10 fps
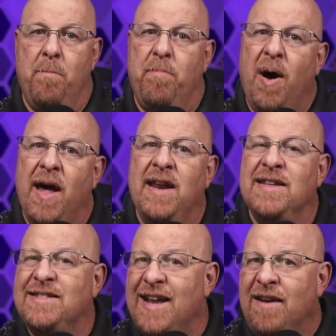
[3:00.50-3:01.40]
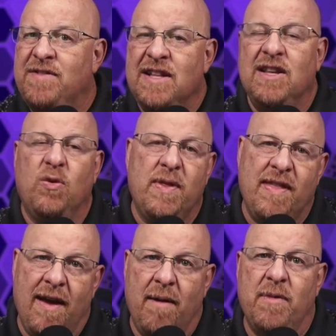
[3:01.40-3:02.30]
But instead of dealing with
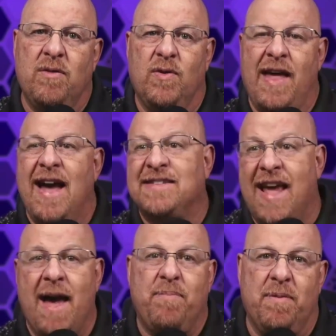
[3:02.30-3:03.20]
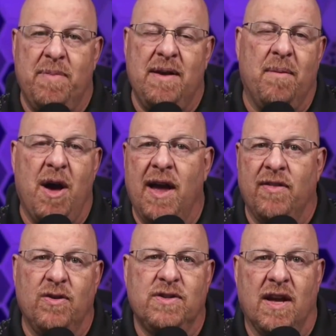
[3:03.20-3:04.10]
them and with ASCAP and BMI
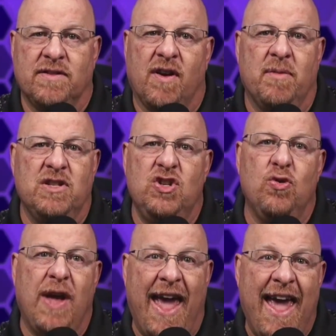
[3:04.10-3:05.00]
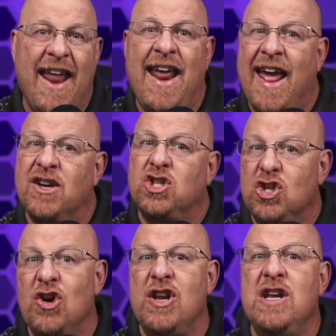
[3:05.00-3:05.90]
and those kinds of companies, you can and
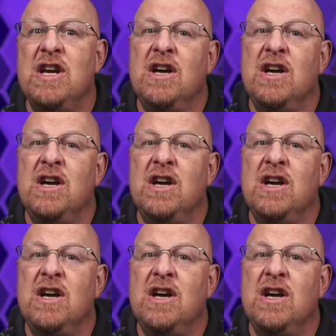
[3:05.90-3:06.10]
should